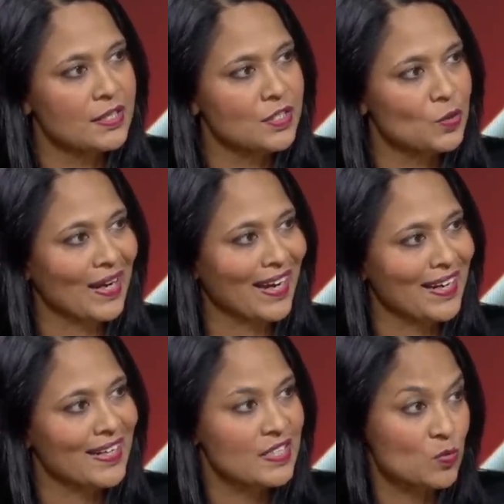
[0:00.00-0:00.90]
the
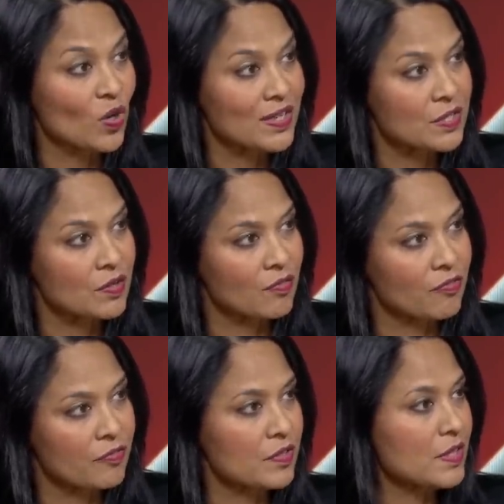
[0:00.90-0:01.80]
UK is worse
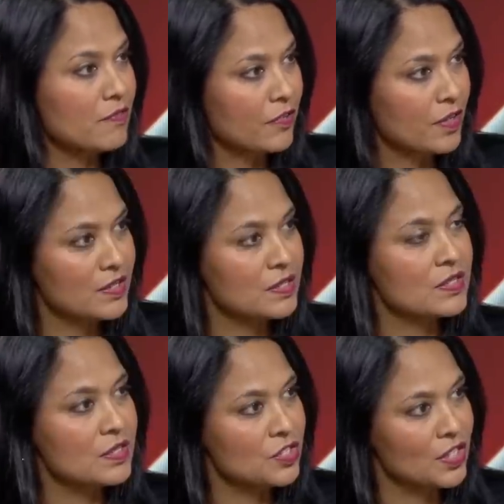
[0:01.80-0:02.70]
off than France,
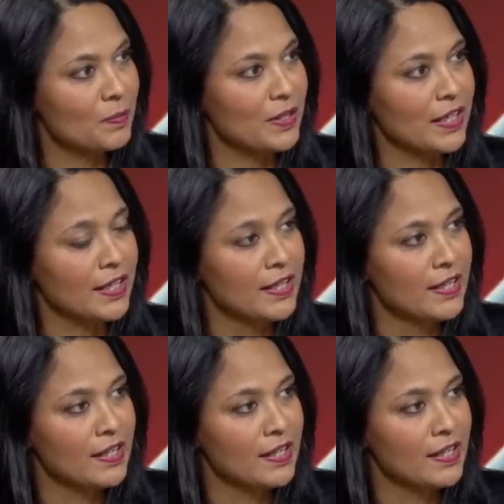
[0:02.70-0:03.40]
than Germany.